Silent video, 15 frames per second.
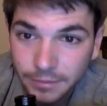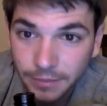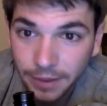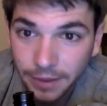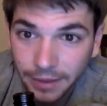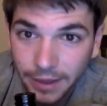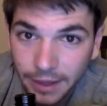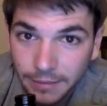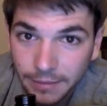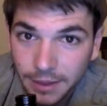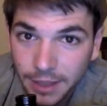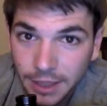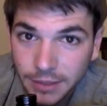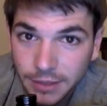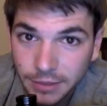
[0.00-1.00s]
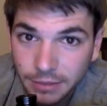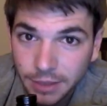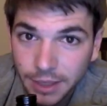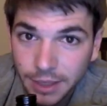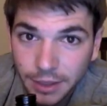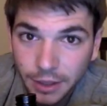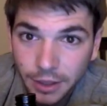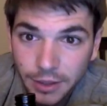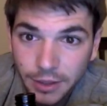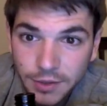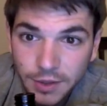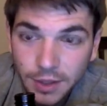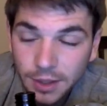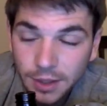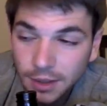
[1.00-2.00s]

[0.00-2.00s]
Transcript: by that I mean actually playing cards.